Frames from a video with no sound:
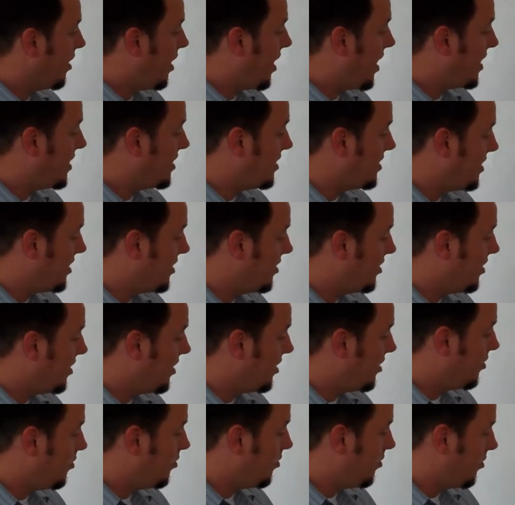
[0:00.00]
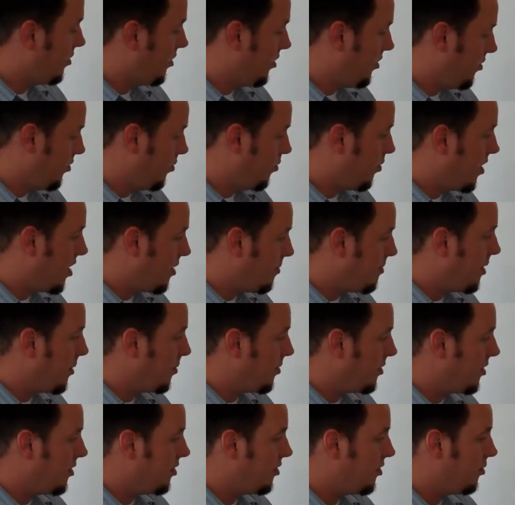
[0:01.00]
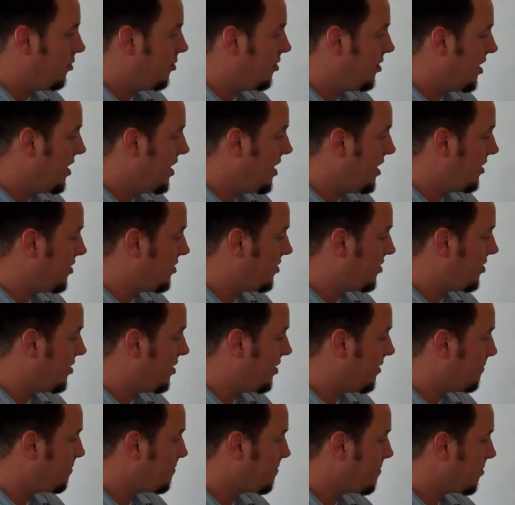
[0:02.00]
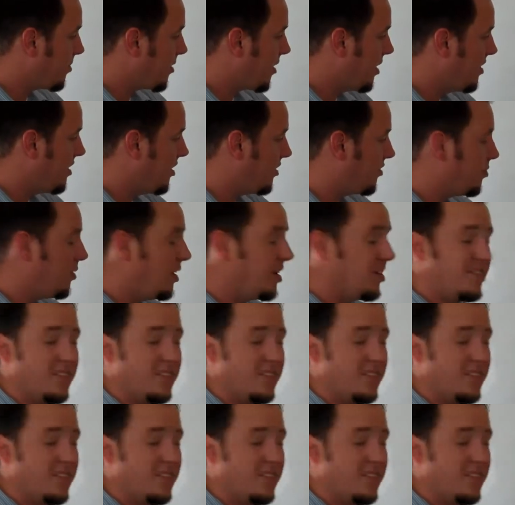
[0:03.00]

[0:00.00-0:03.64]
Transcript: ideally you want to be able to do this way.